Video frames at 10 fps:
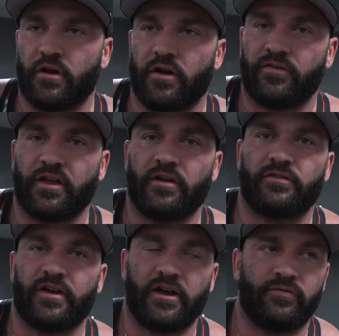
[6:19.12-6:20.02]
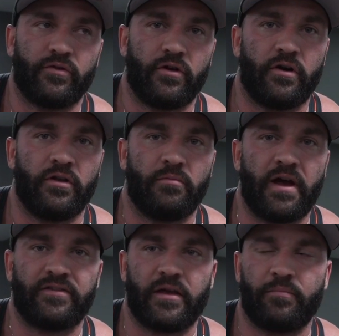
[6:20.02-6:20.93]
second exercise for the
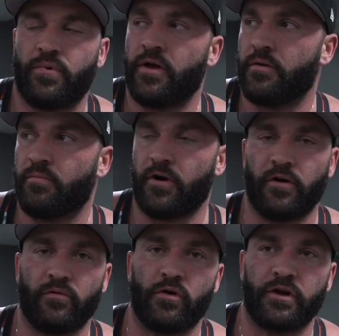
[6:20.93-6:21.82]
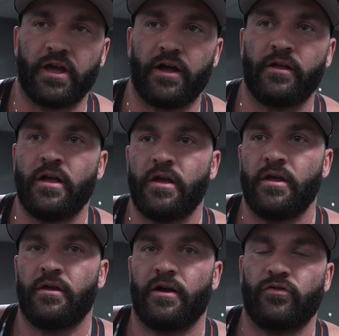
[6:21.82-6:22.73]
bicep part of the workout.
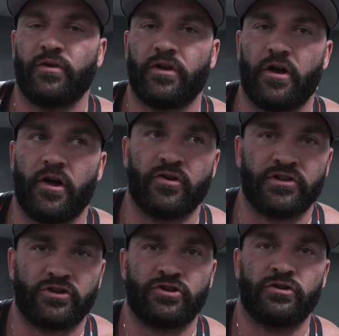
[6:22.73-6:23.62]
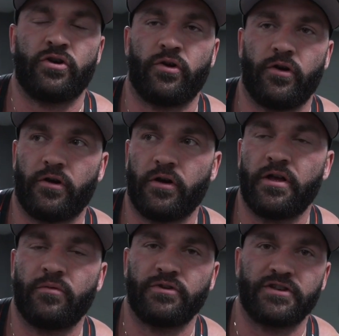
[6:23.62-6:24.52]
I'm doing a concentration curl,
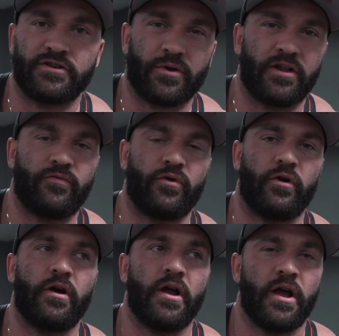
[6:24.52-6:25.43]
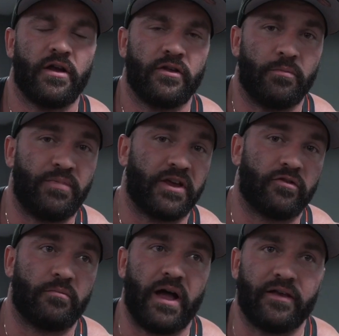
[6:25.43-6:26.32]
which is great for the peak of
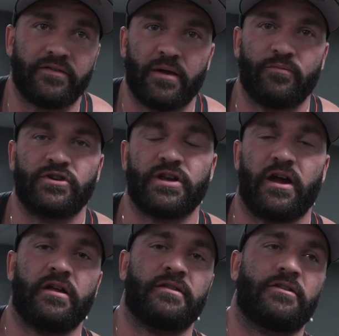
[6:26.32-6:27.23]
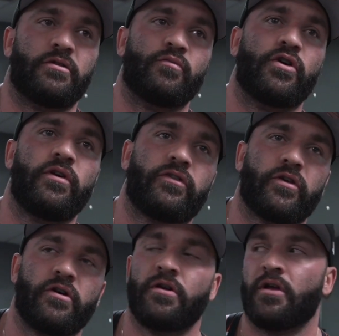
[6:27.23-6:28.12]
the bicep, which I need the most. So